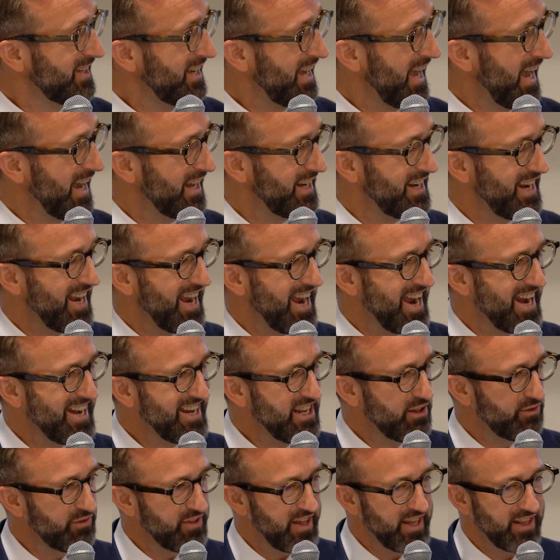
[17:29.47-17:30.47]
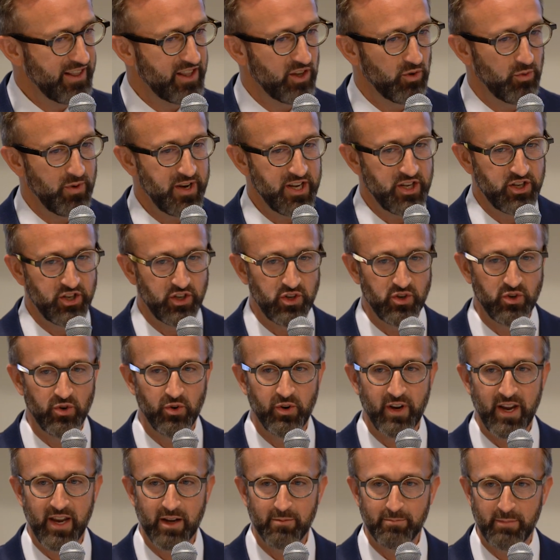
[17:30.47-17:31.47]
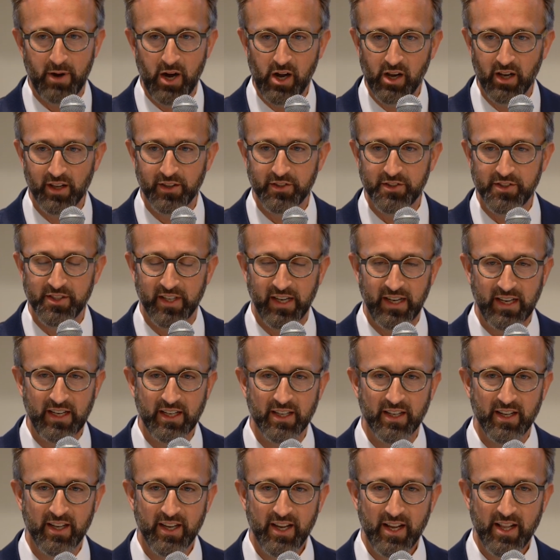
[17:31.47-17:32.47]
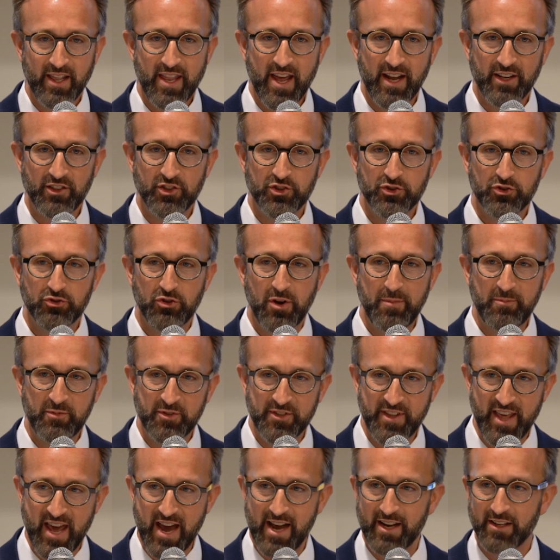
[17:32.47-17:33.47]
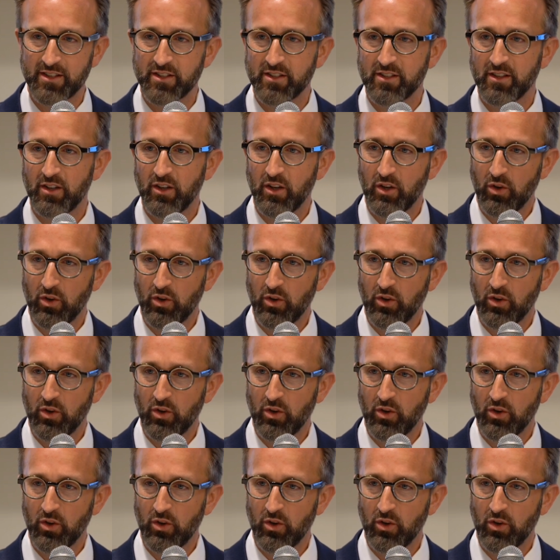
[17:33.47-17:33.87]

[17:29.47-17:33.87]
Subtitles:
and anything that we do in policy that strips that,